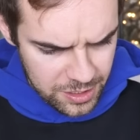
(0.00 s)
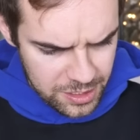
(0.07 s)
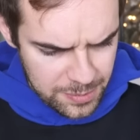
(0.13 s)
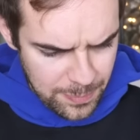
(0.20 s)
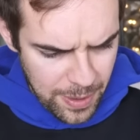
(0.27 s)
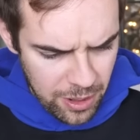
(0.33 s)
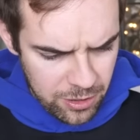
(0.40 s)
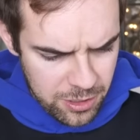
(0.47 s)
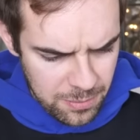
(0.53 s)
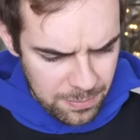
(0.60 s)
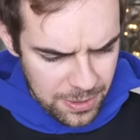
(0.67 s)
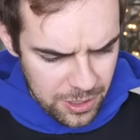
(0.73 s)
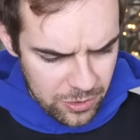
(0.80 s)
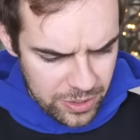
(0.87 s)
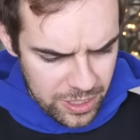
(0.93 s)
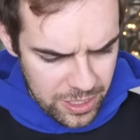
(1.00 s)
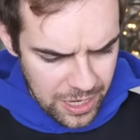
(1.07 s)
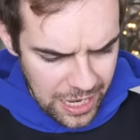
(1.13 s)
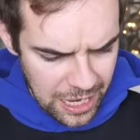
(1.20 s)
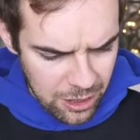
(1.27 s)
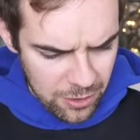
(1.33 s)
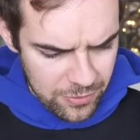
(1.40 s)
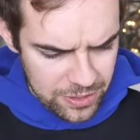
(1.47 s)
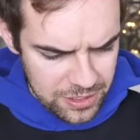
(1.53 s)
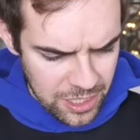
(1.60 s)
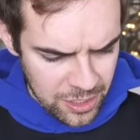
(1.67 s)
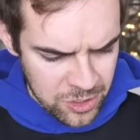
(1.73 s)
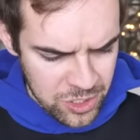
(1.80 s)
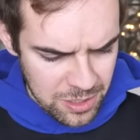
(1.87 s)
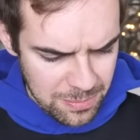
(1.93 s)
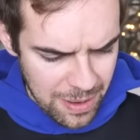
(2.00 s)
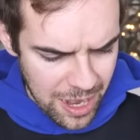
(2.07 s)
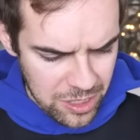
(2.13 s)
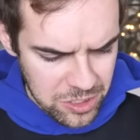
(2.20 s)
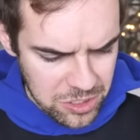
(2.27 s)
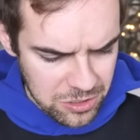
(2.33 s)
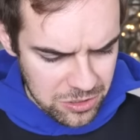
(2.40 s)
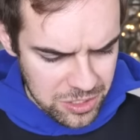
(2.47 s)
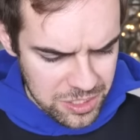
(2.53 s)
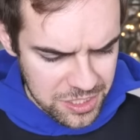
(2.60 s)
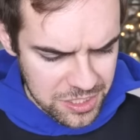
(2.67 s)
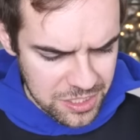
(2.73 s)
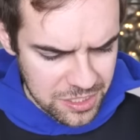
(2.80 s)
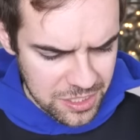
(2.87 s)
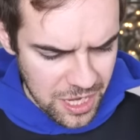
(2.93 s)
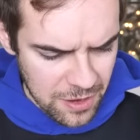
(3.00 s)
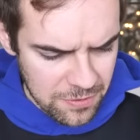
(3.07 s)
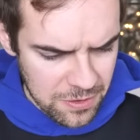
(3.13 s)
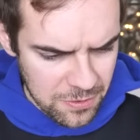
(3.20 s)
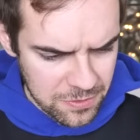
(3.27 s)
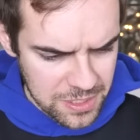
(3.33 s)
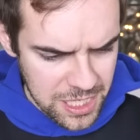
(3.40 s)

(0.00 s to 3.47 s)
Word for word: Spell component, hair of a dungeon master, seven of